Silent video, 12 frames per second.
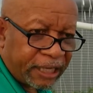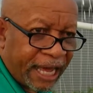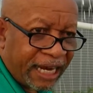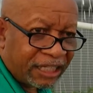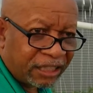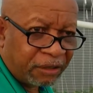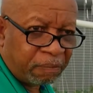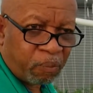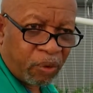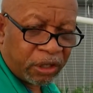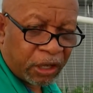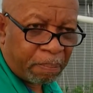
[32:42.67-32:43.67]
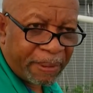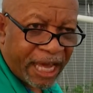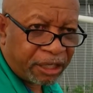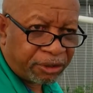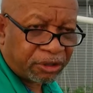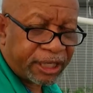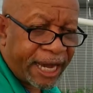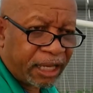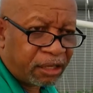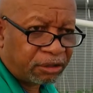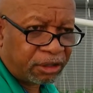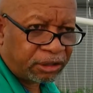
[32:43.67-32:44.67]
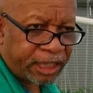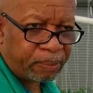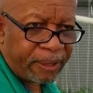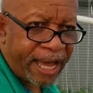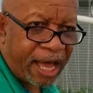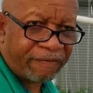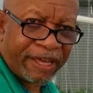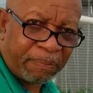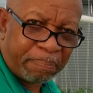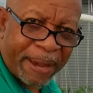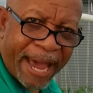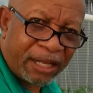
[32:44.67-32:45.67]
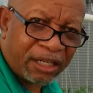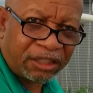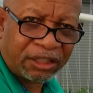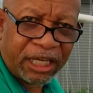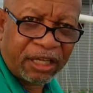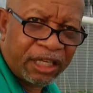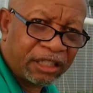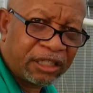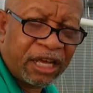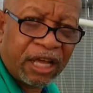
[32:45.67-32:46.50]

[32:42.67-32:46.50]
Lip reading: And it's one of the major challenges that we have in balancing this,